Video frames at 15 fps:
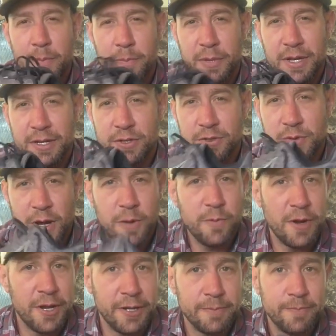But in trail
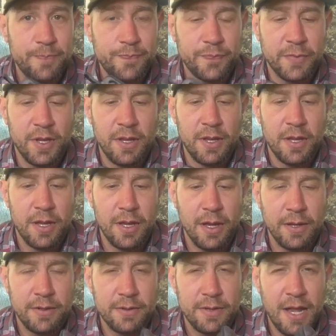running,
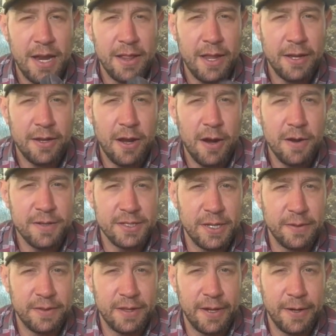not a lot of cars
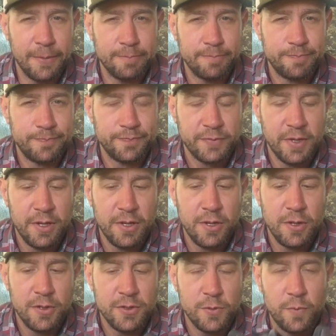out there.
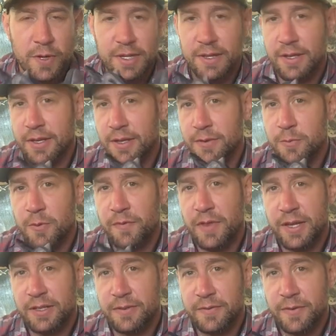So what the
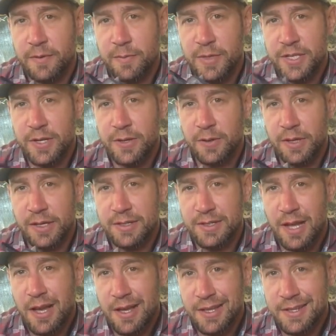reflective material
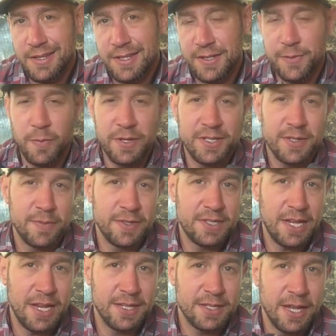does is when someone
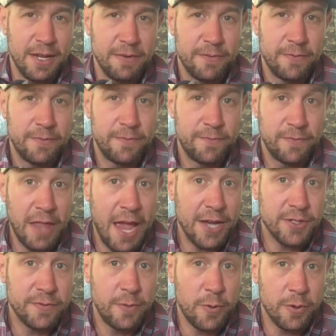takes a
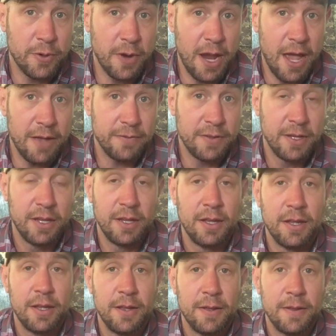flash photograph,
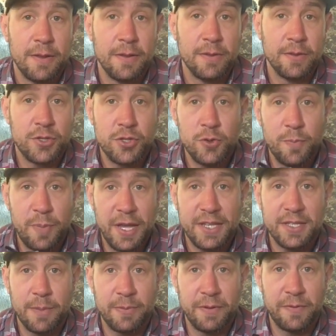the shoe
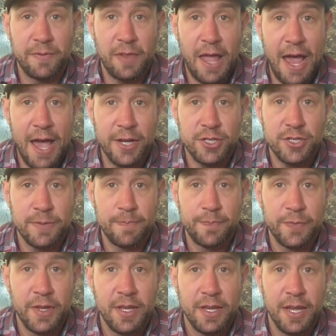picks up the flash,
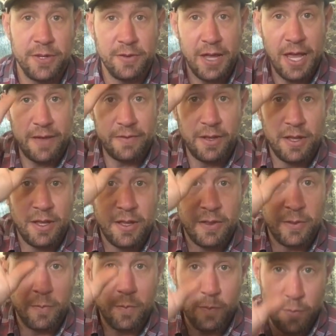and you'll have
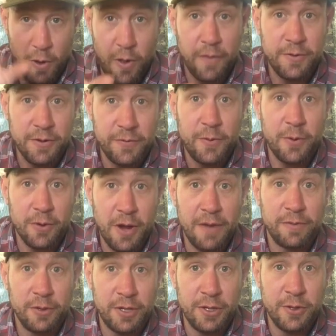all of your
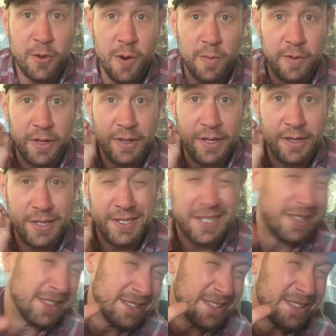photograph looking normal, and then
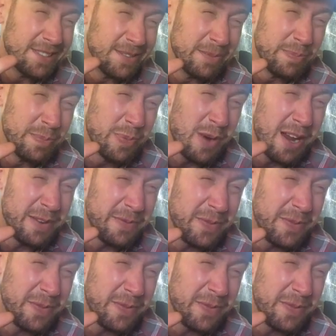these bright